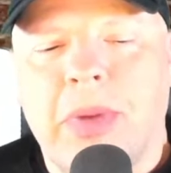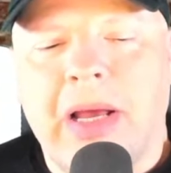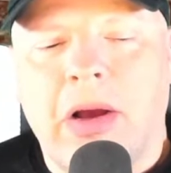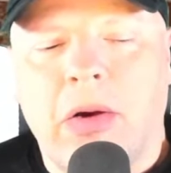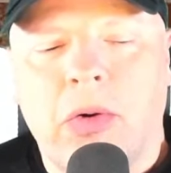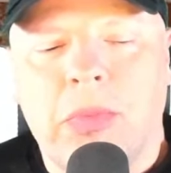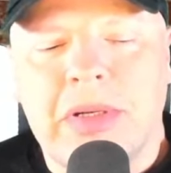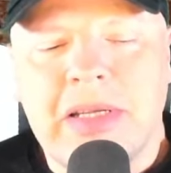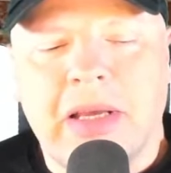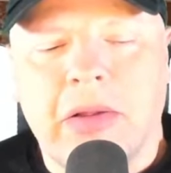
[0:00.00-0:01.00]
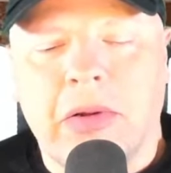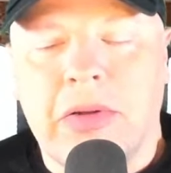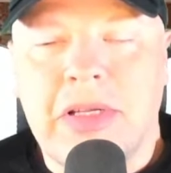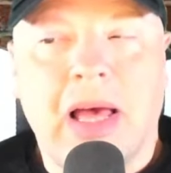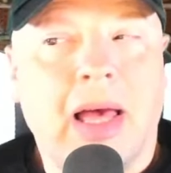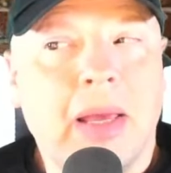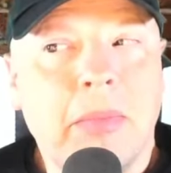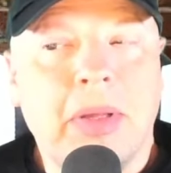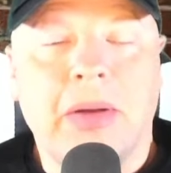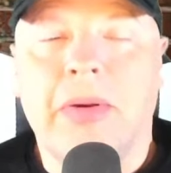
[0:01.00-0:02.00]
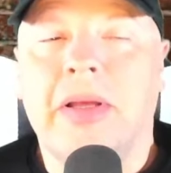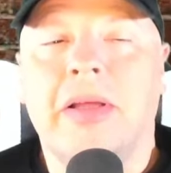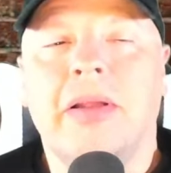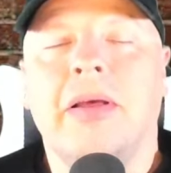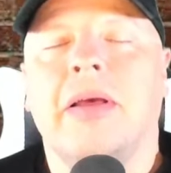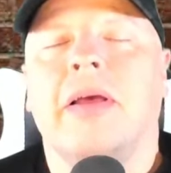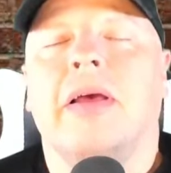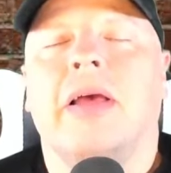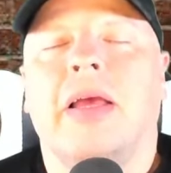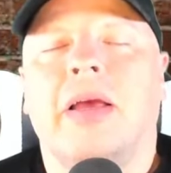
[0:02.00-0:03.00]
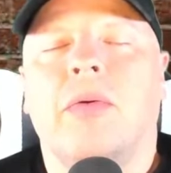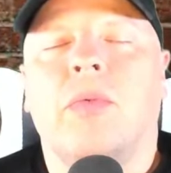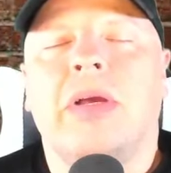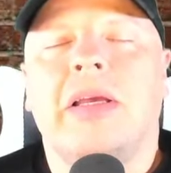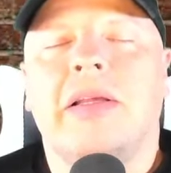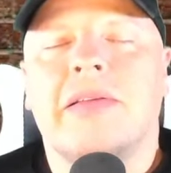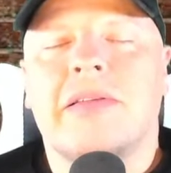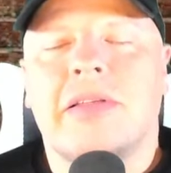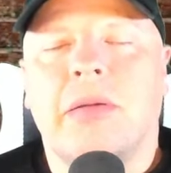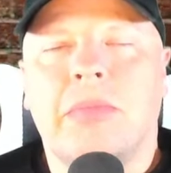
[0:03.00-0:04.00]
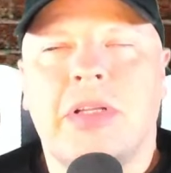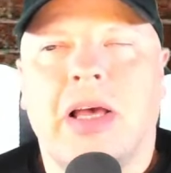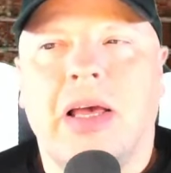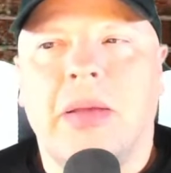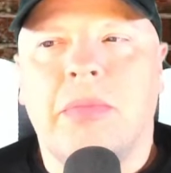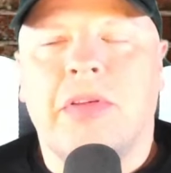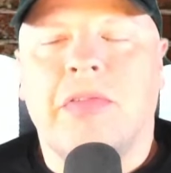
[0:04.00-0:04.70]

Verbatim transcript: by our own particular time period. And we sometimes